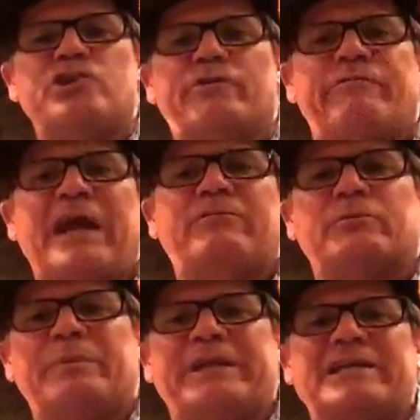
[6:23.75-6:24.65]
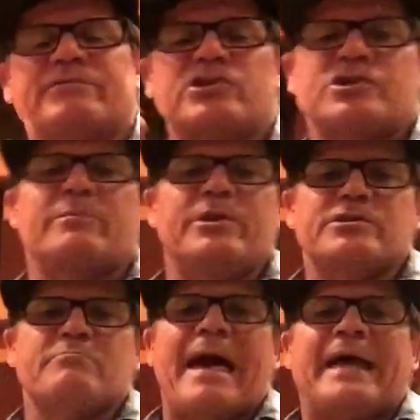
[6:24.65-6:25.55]
your favor, because for some
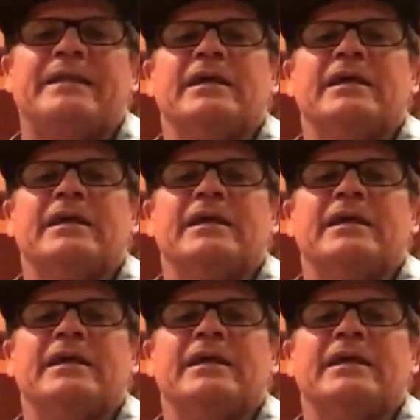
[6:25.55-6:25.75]
reason man